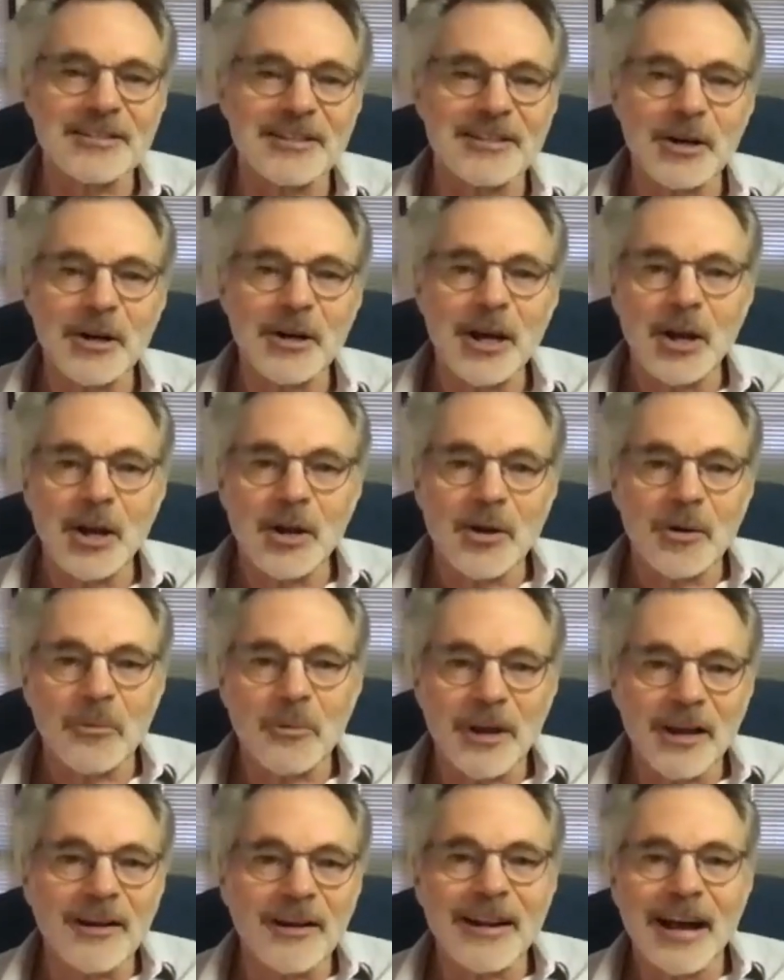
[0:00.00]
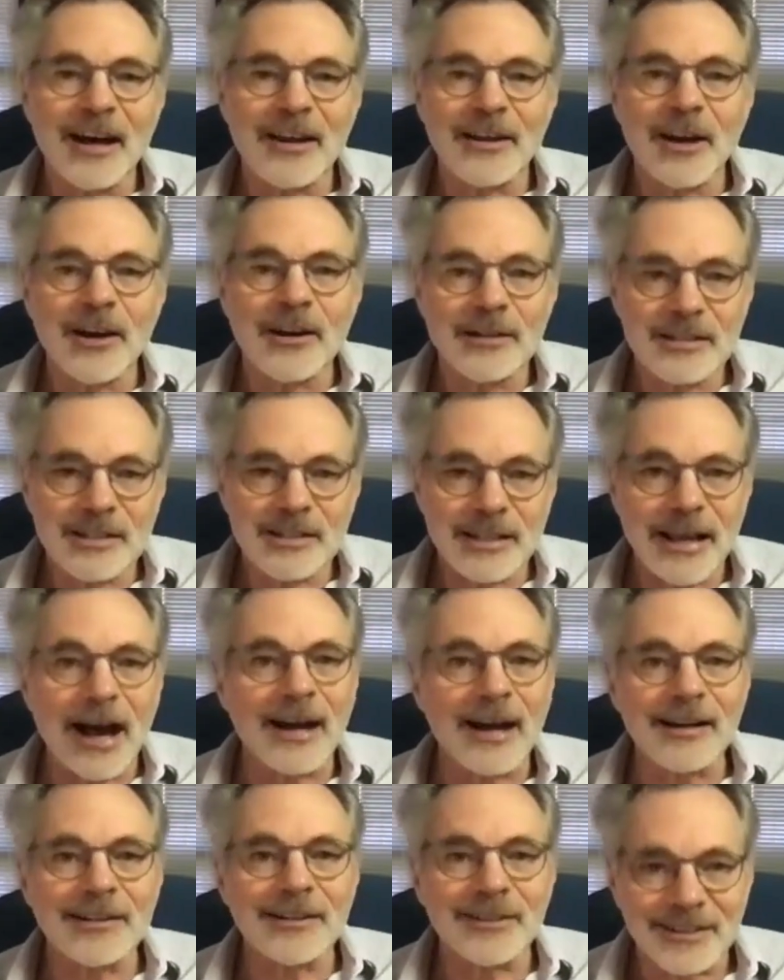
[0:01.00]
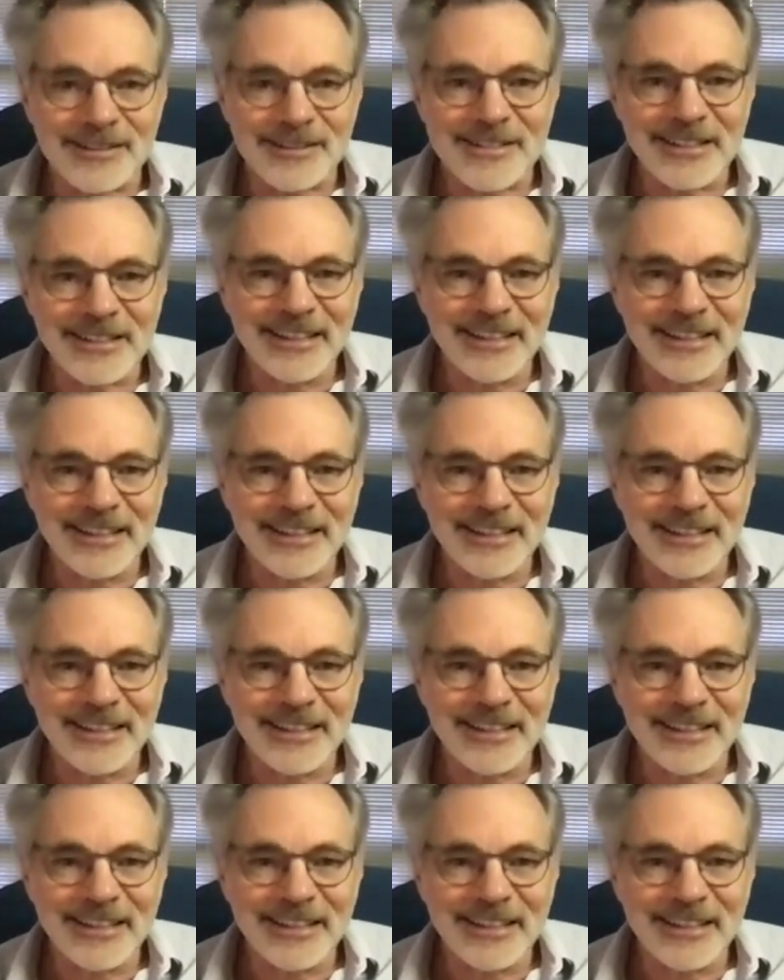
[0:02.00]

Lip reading: So we are now known as the uncles.